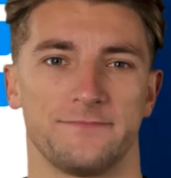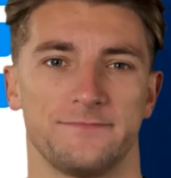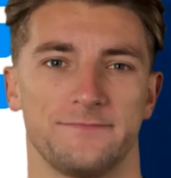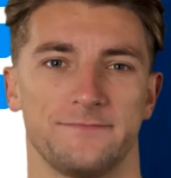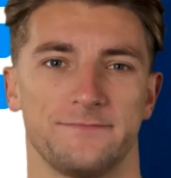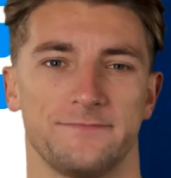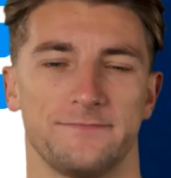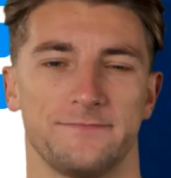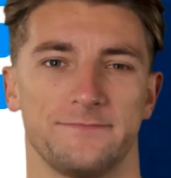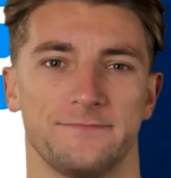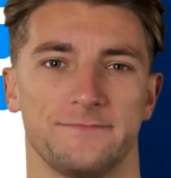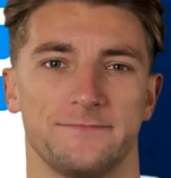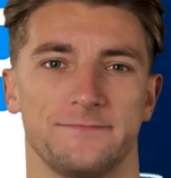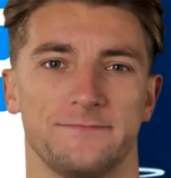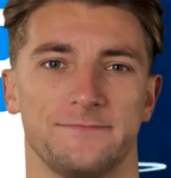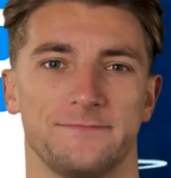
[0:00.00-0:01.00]

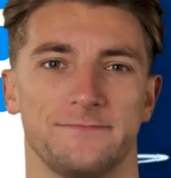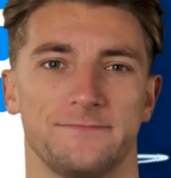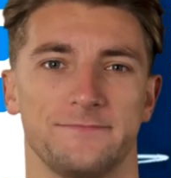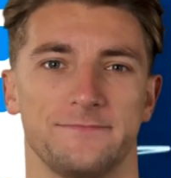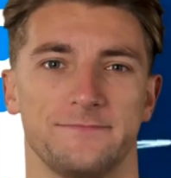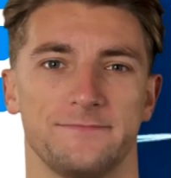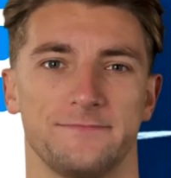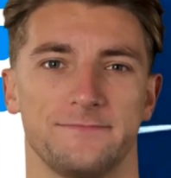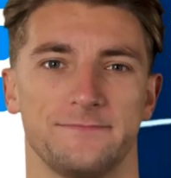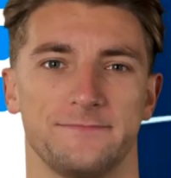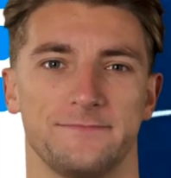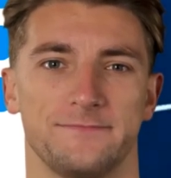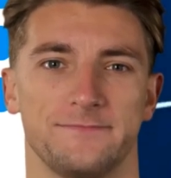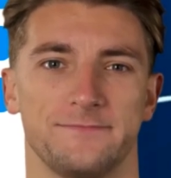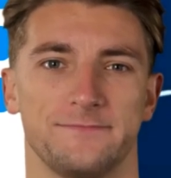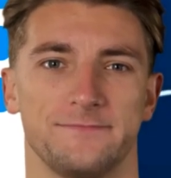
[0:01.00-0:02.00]

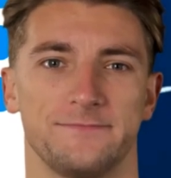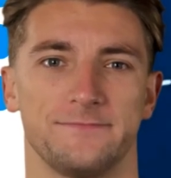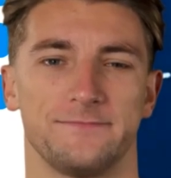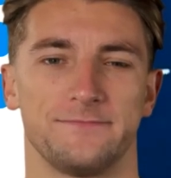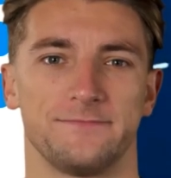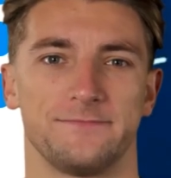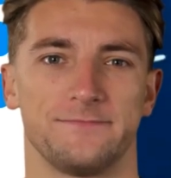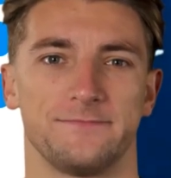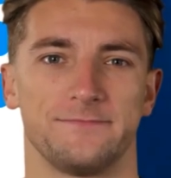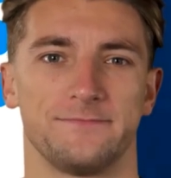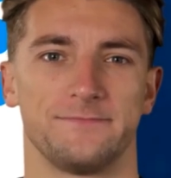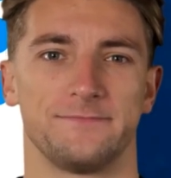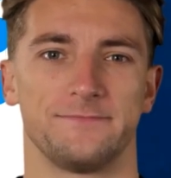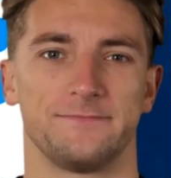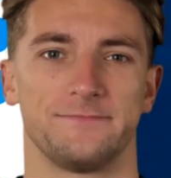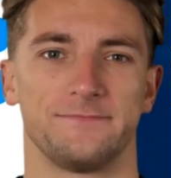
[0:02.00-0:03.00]

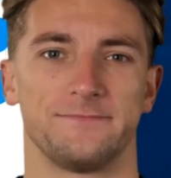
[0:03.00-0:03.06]
(no one is talking)